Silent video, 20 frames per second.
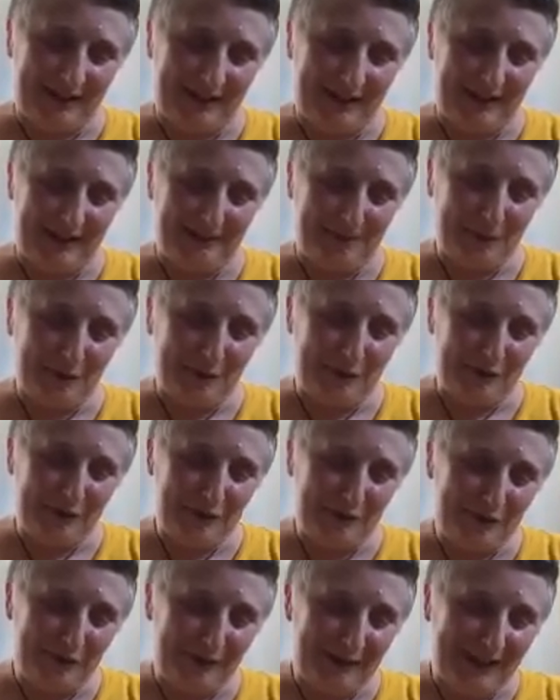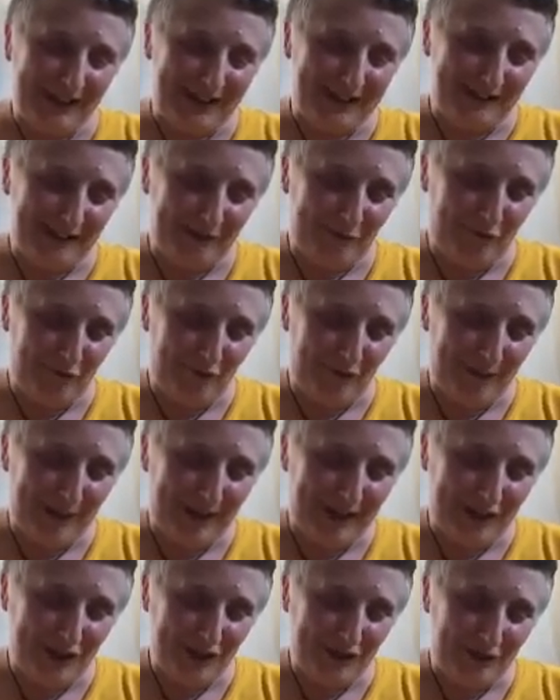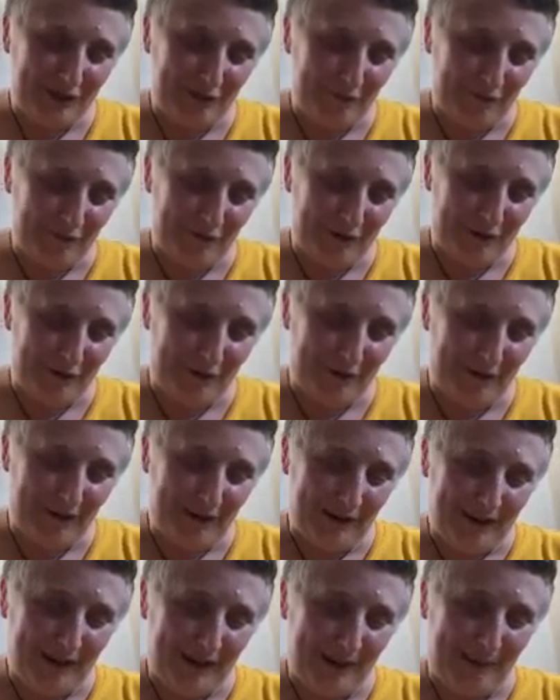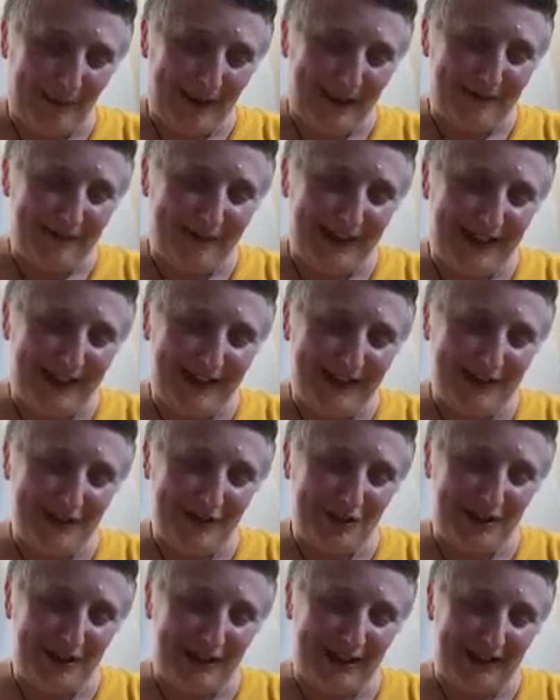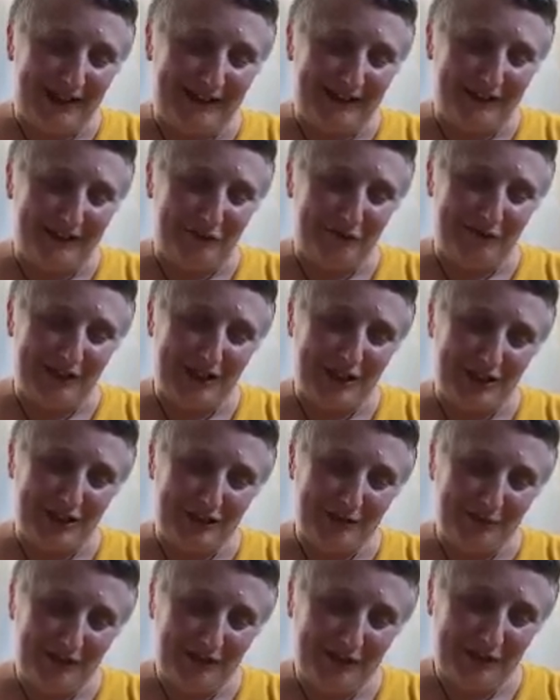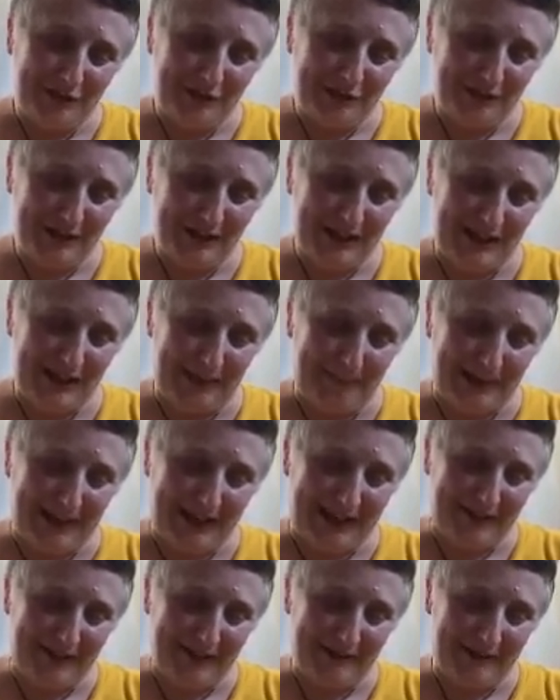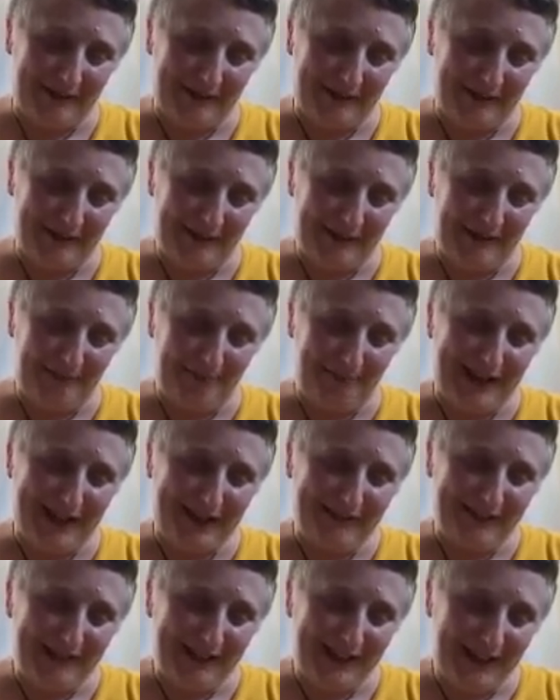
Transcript: It brought all that information through about energy that Richard was talking about